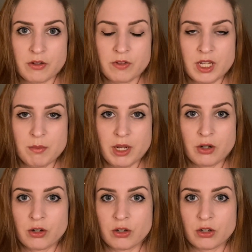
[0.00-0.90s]
He made
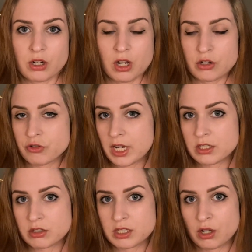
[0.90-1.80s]
her undress
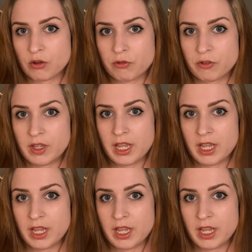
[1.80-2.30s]
herself